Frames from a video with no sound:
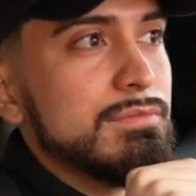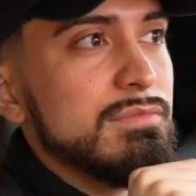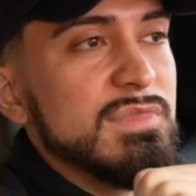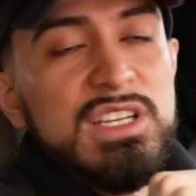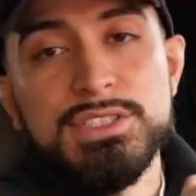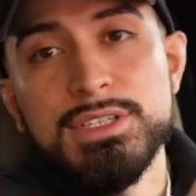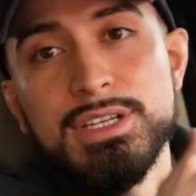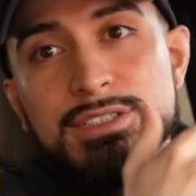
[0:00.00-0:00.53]

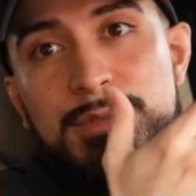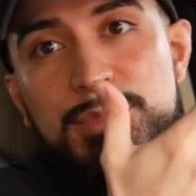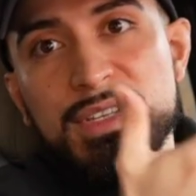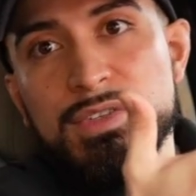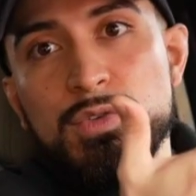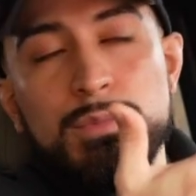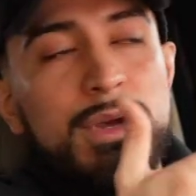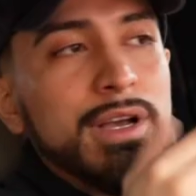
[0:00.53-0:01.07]
it's not something
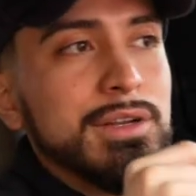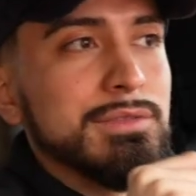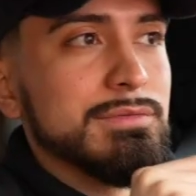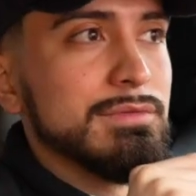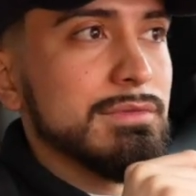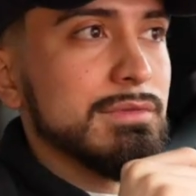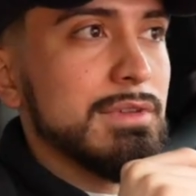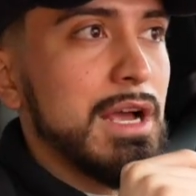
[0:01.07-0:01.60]
too bad.
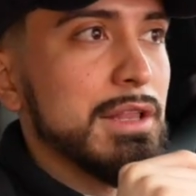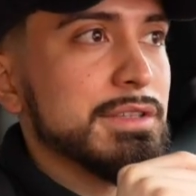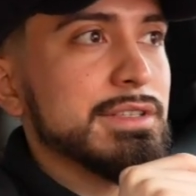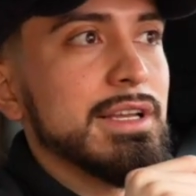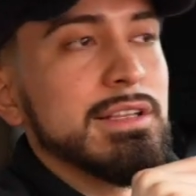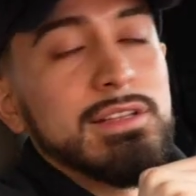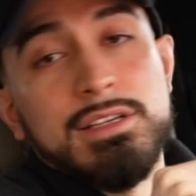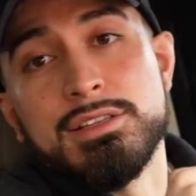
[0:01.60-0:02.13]
At least
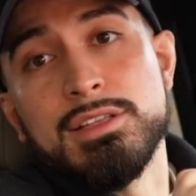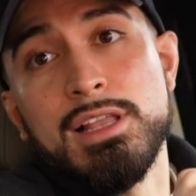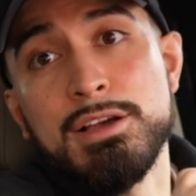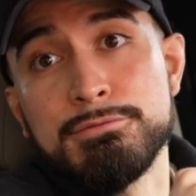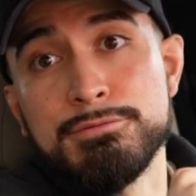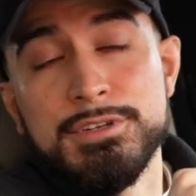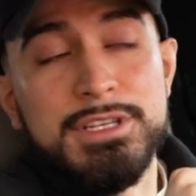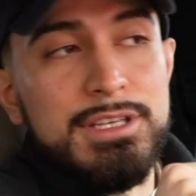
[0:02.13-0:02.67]
like the
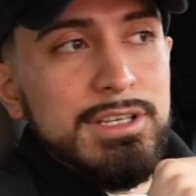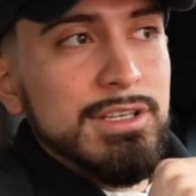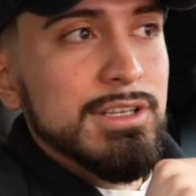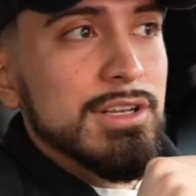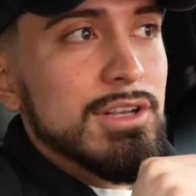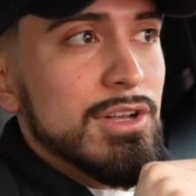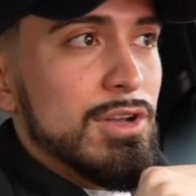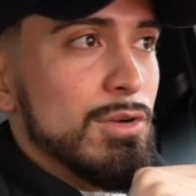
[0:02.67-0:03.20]
left knee,
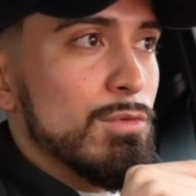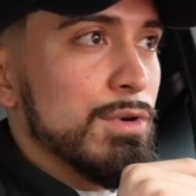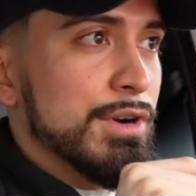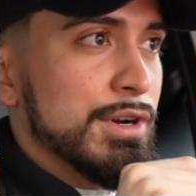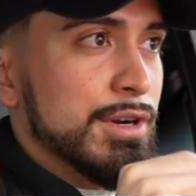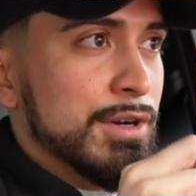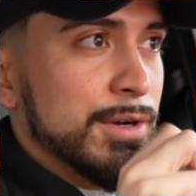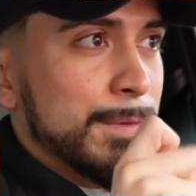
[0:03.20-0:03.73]

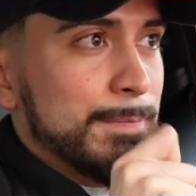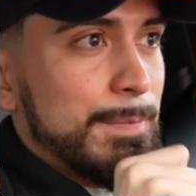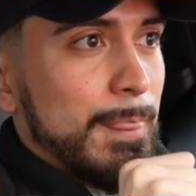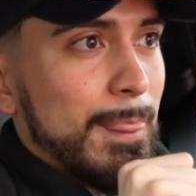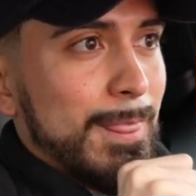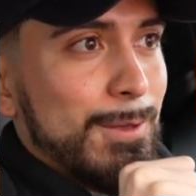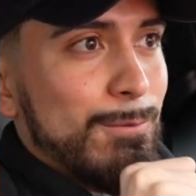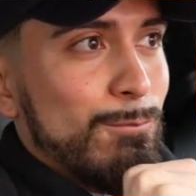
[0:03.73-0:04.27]
where
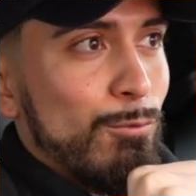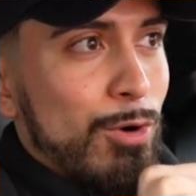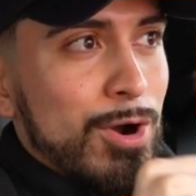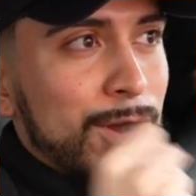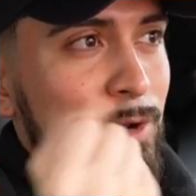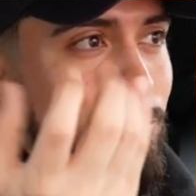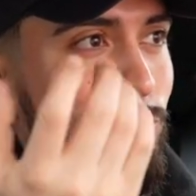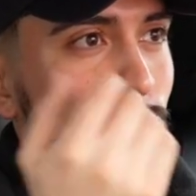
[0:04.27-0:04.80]

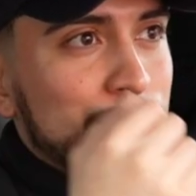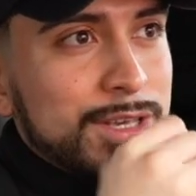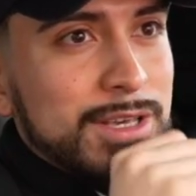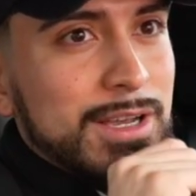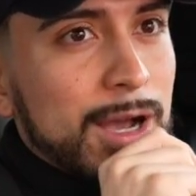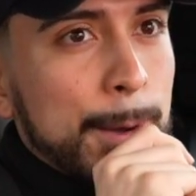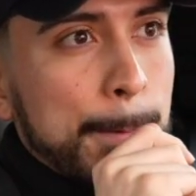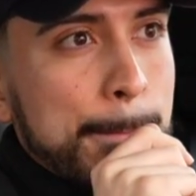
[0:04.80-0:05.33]
1
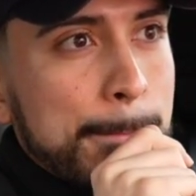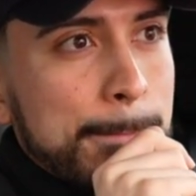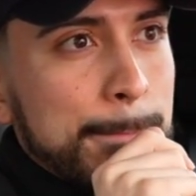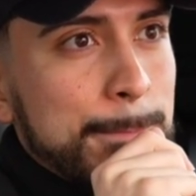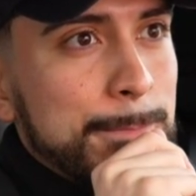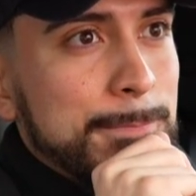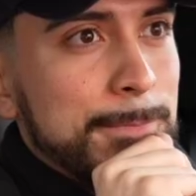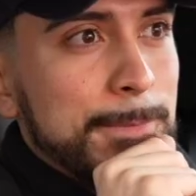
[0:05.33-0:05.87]
week I'm
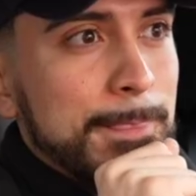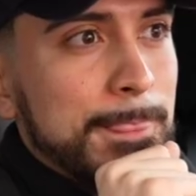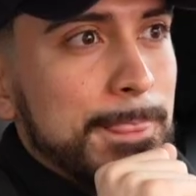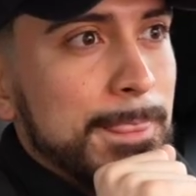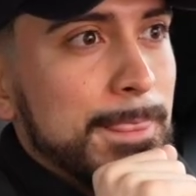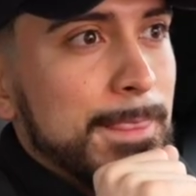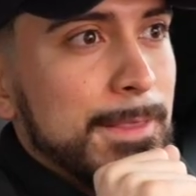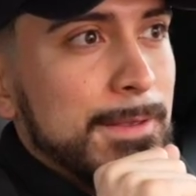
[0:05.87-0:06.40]

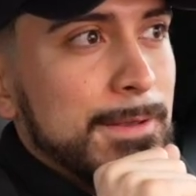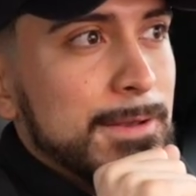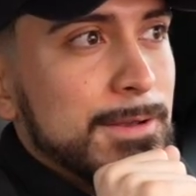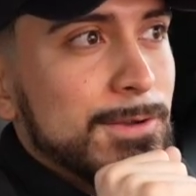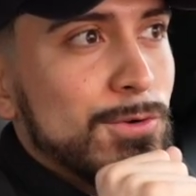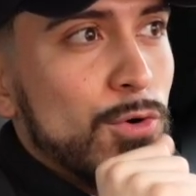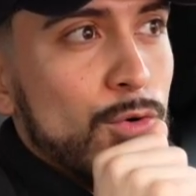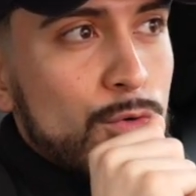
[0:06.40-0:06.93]

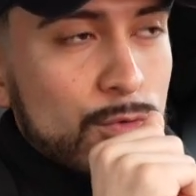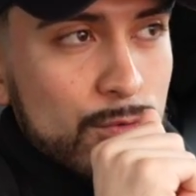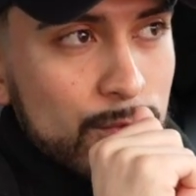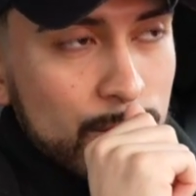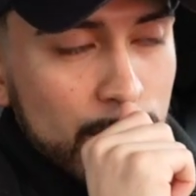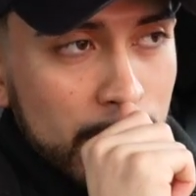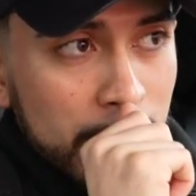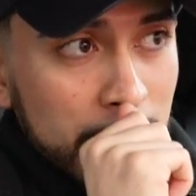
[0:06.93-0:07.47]
cool,